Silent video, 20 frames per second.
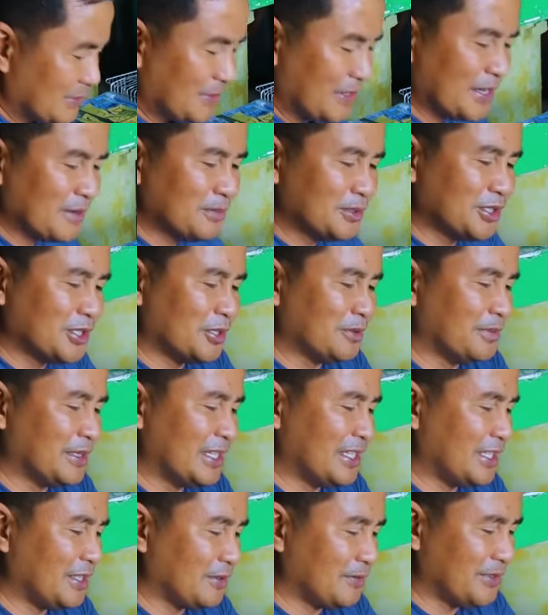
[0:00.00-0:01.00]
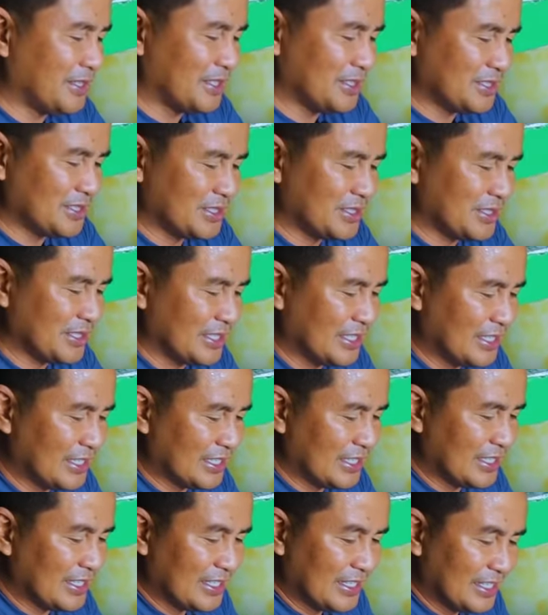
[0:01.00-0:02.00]
We have so many of this.
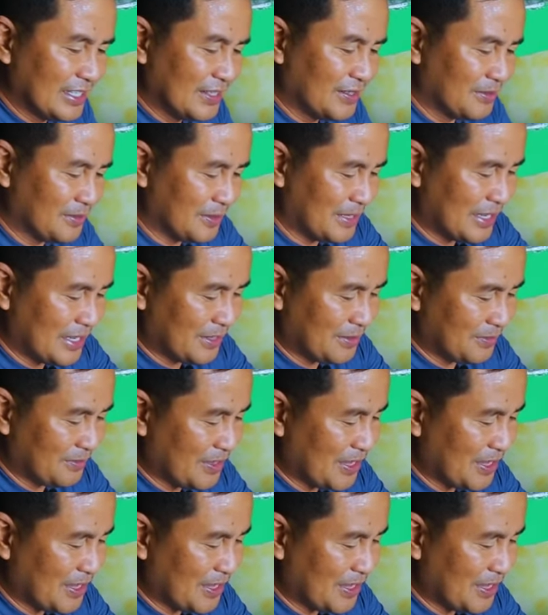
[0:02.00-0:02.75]
Wow,